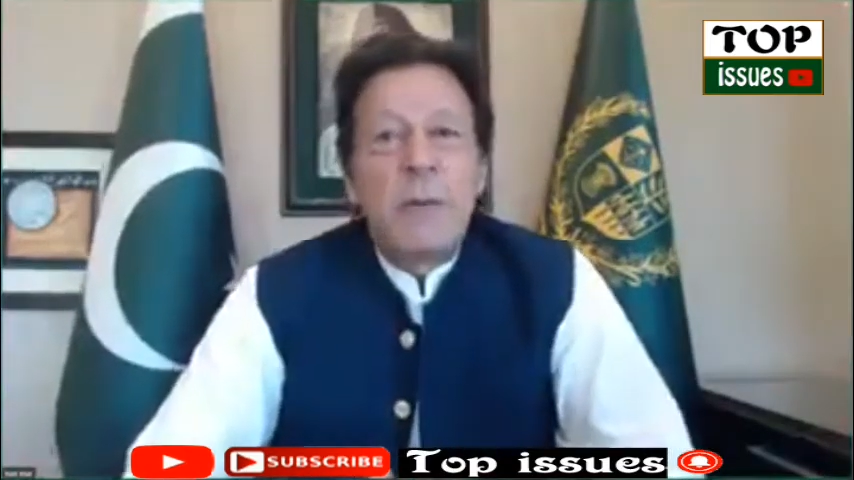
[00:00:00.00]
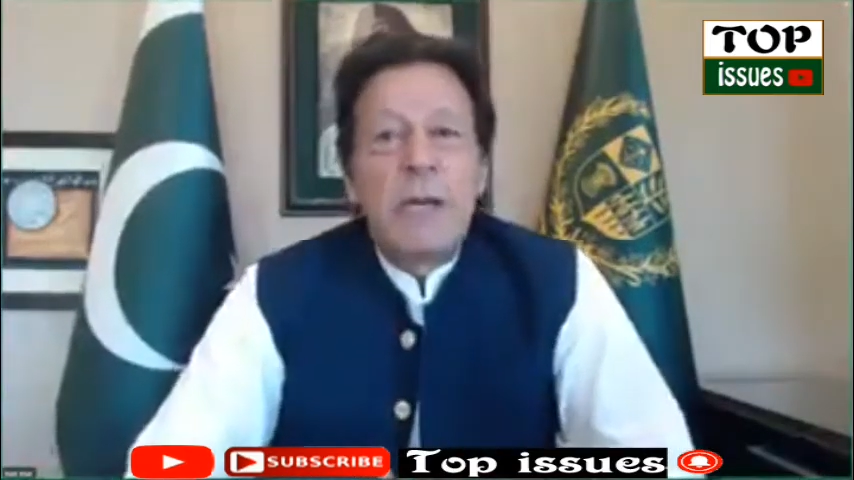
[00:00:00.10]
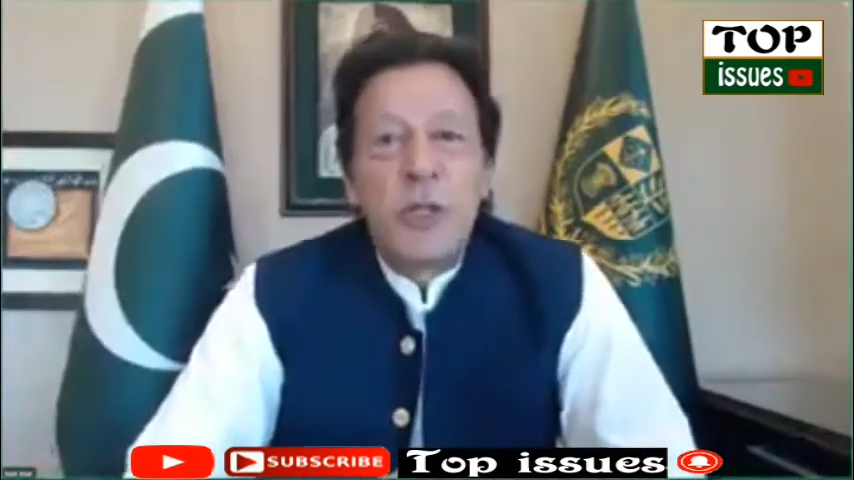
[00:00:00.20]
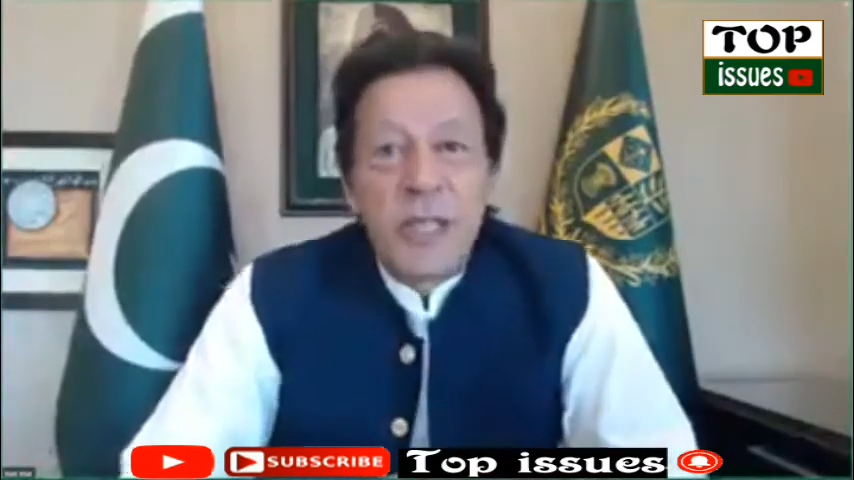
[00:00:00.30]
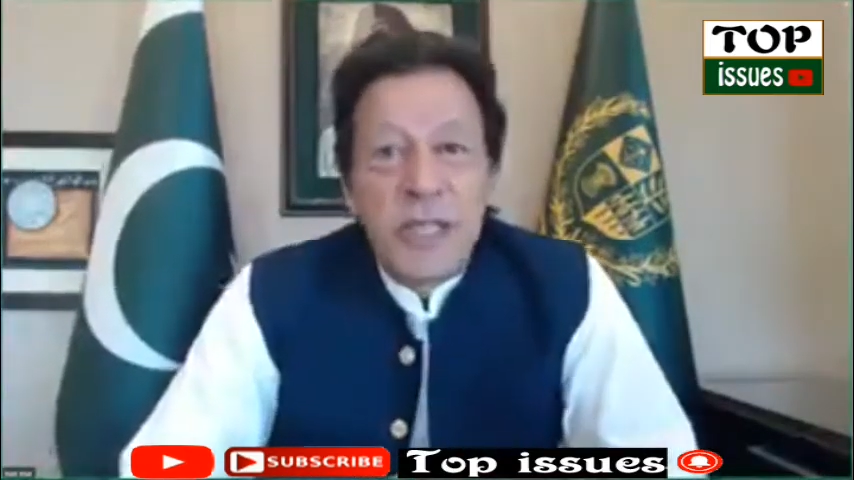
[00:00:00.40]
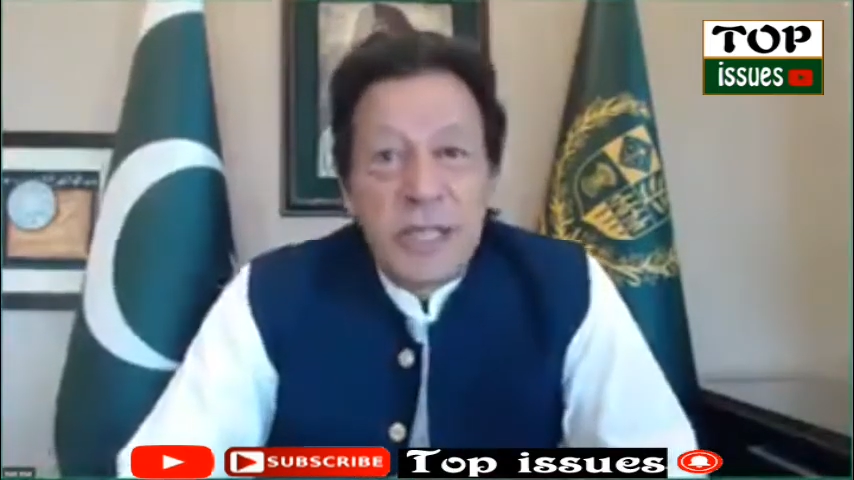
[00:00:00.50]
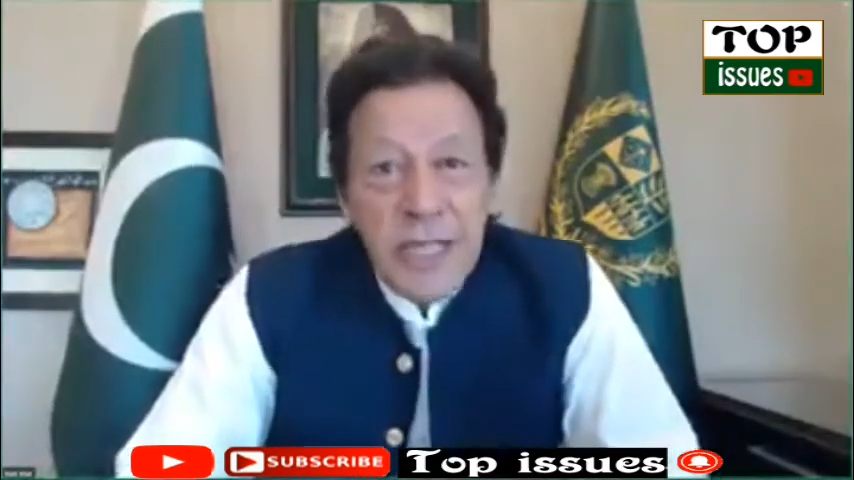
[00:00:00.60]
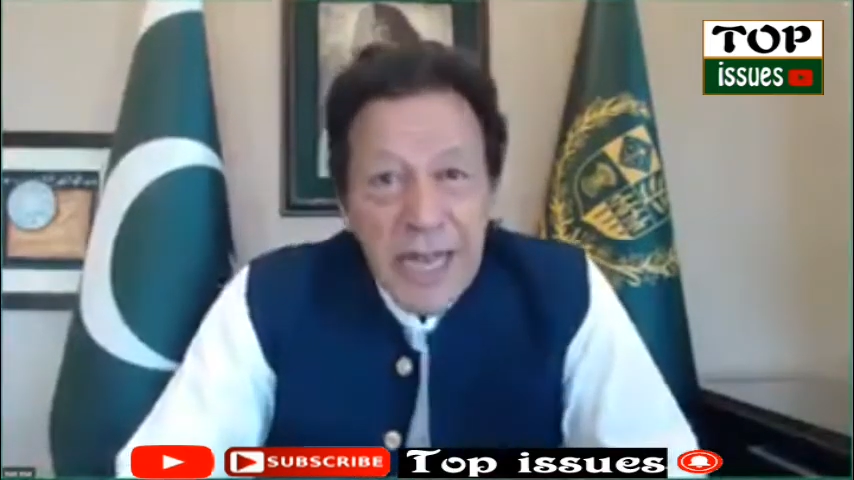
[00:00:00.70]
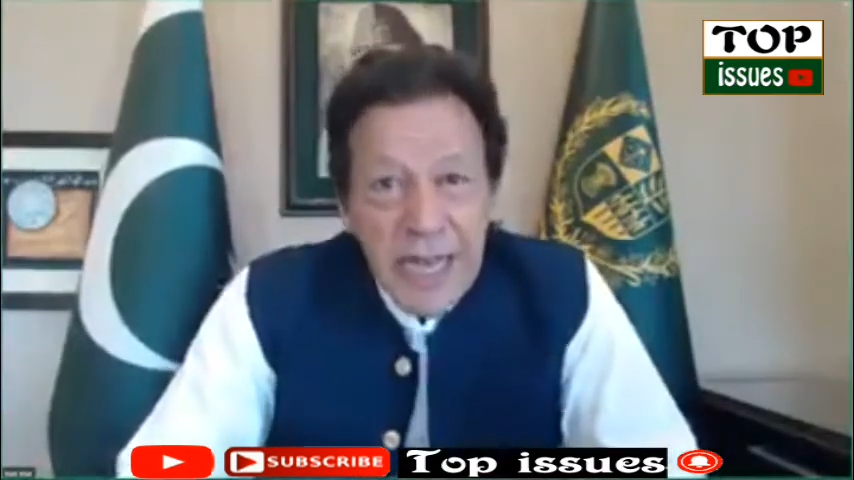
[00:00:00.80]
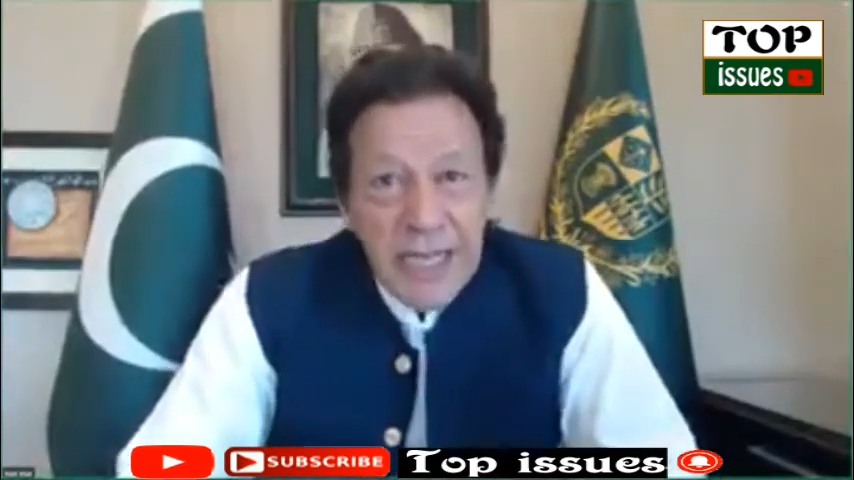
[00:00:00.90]
will do this
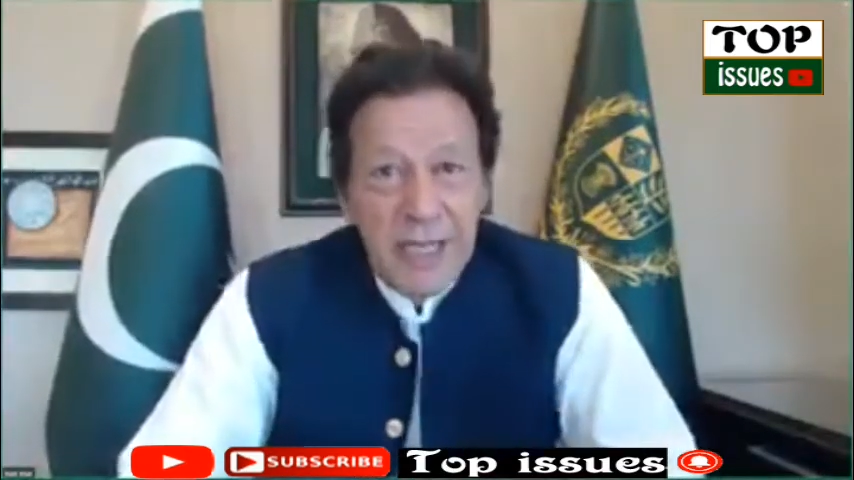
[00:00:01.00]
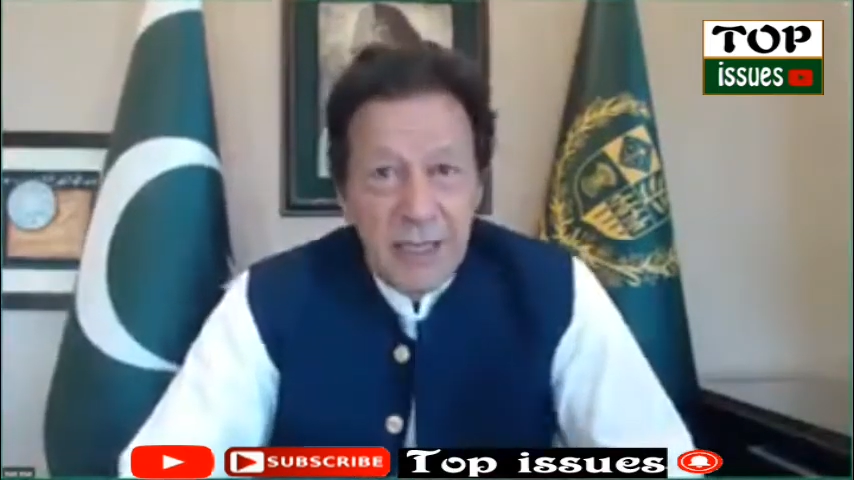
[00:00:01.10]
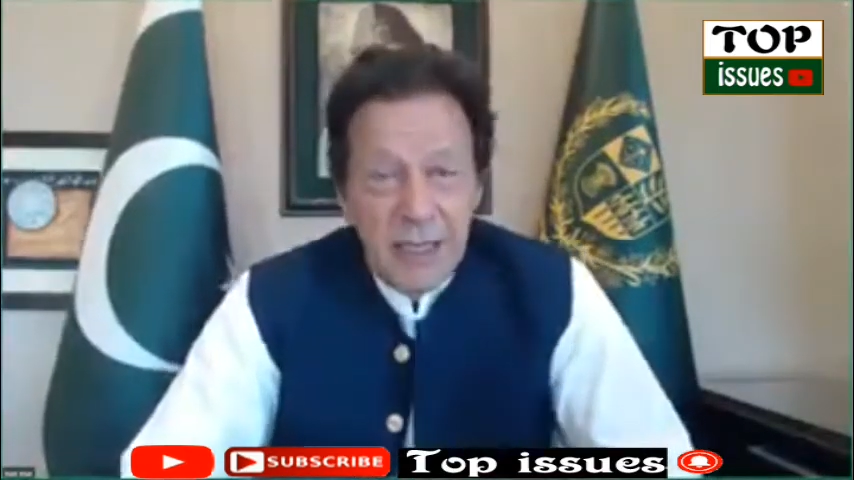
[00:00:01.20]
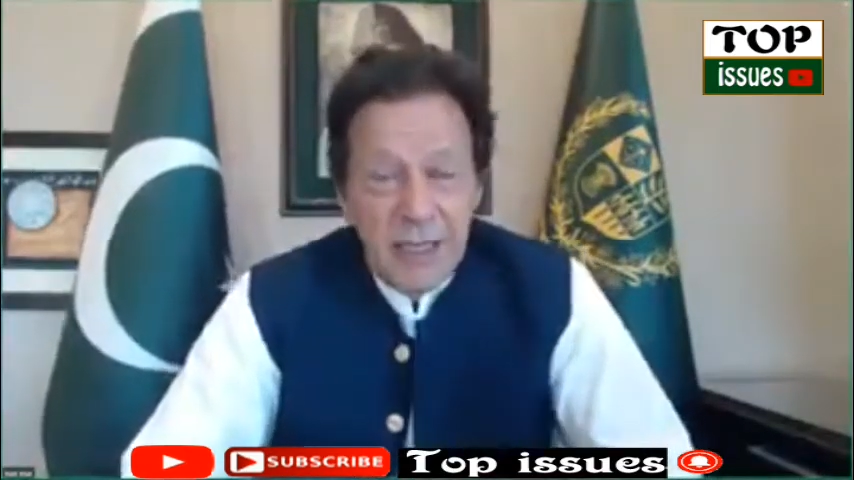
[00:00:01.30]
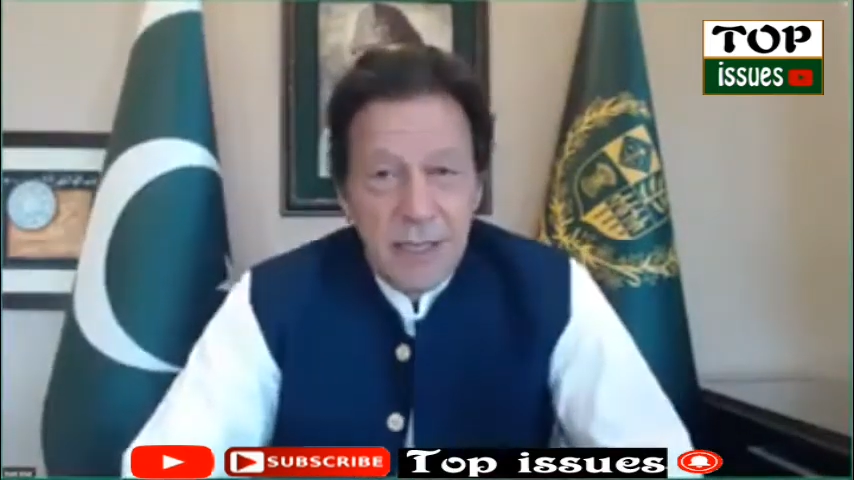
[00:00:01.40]
again